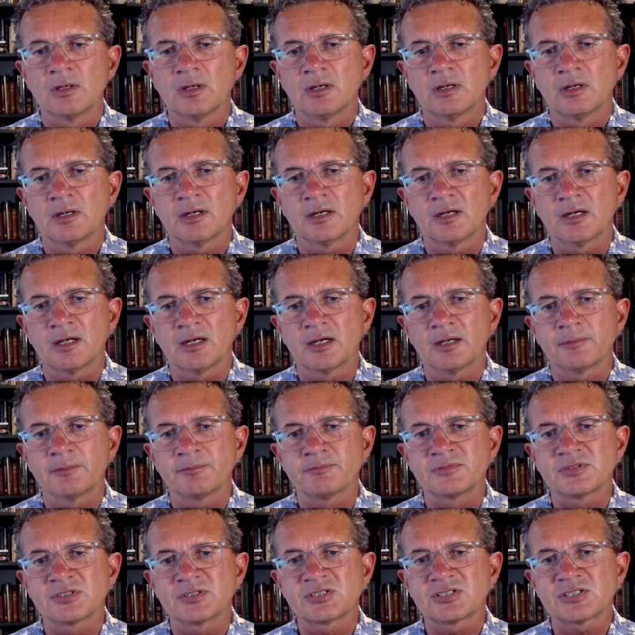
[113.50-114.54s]

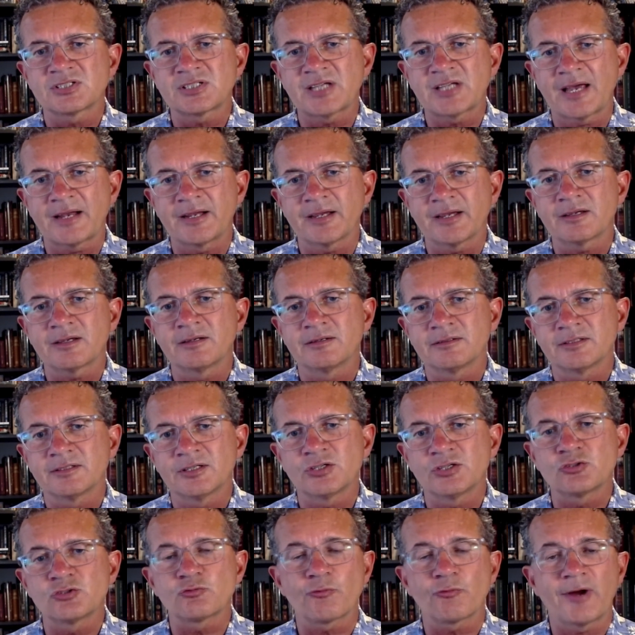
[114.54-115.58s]
Tzedek
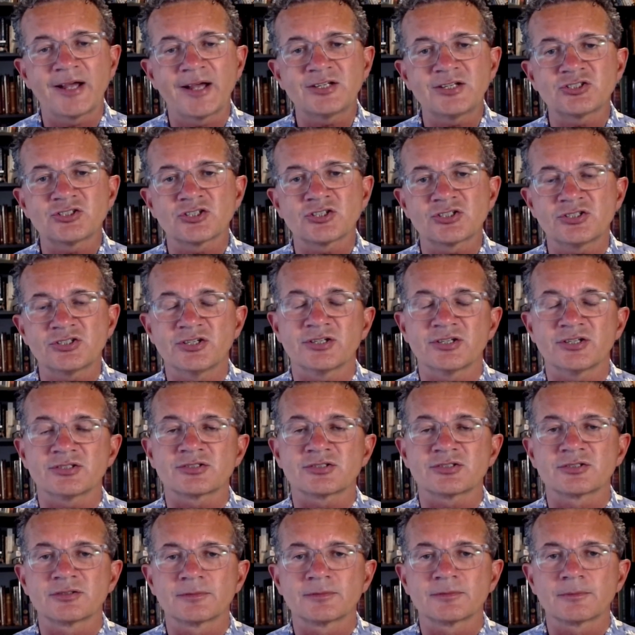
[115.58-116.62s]
is
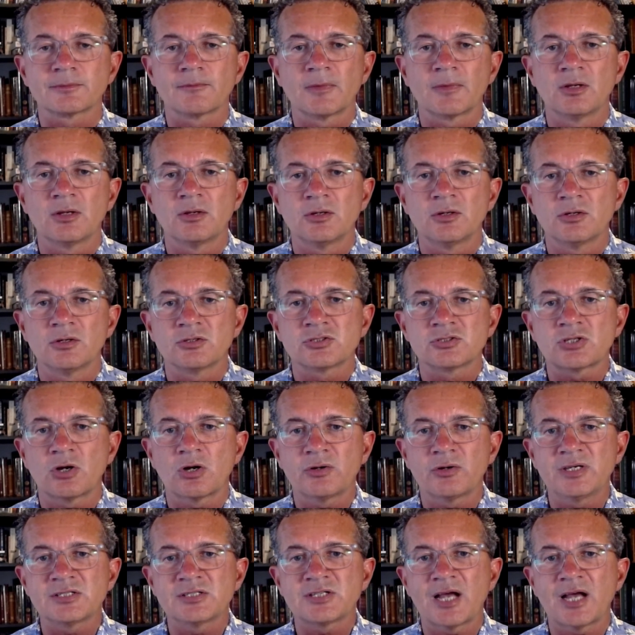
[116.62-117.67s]
righteousness. So
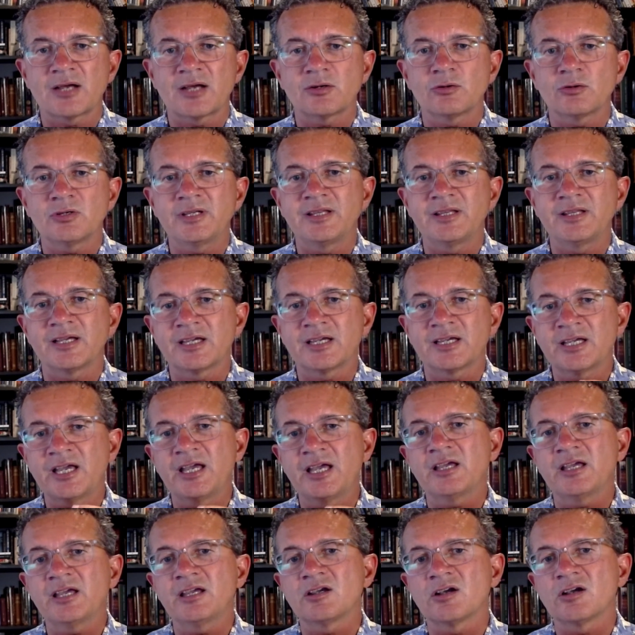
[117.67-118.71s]
he's not only the
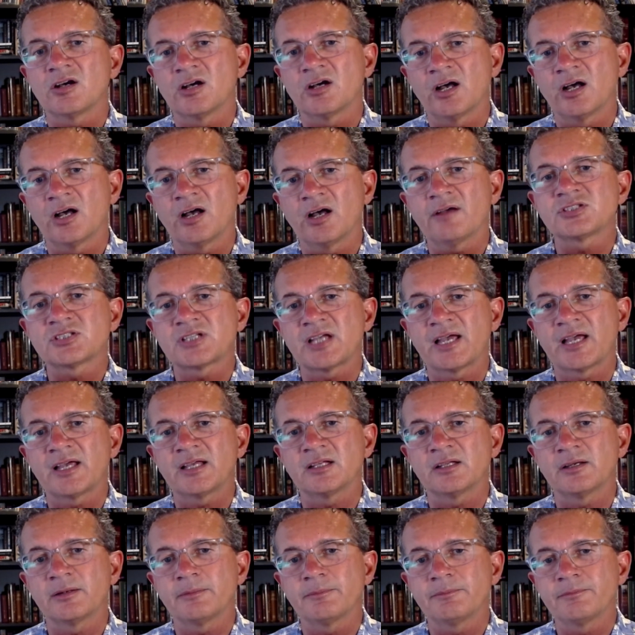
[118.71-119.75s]
king of
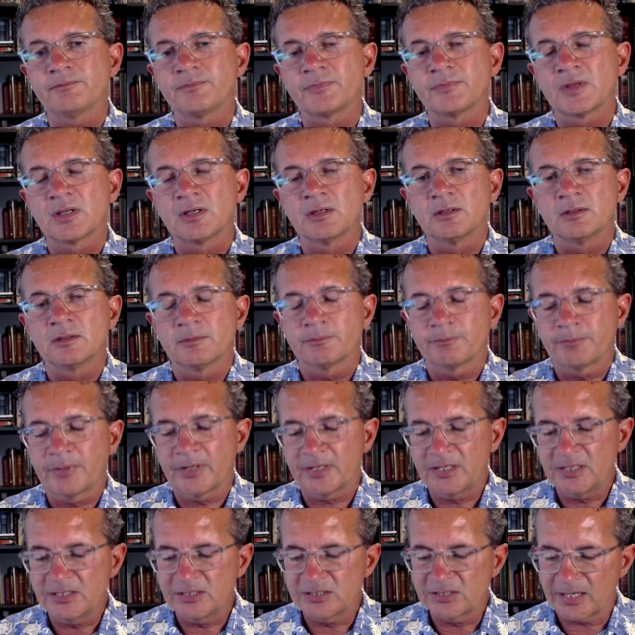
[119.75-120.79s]
Salem, but
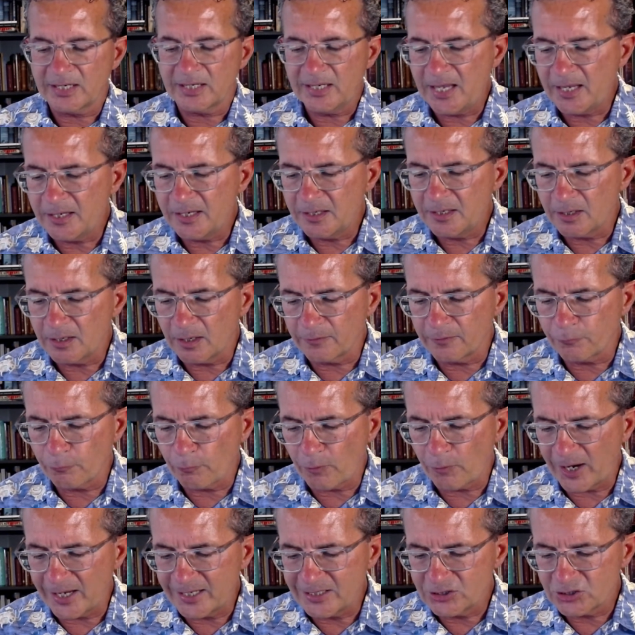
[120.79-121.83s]
he's the king of
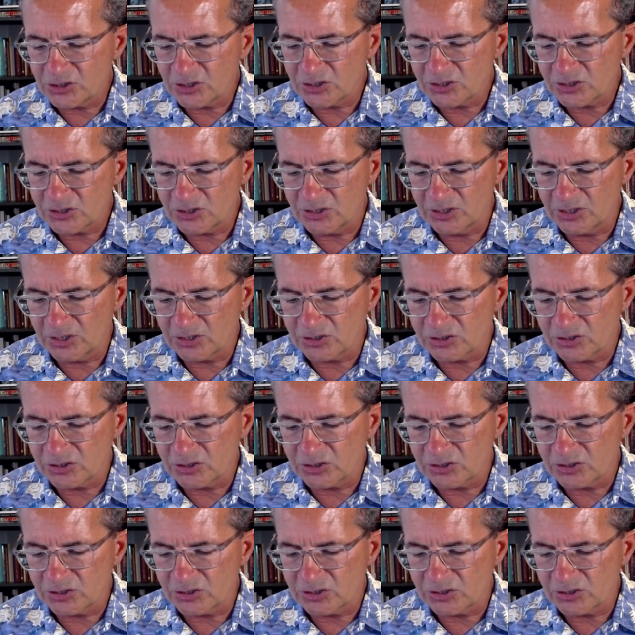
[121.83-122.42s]
righteousness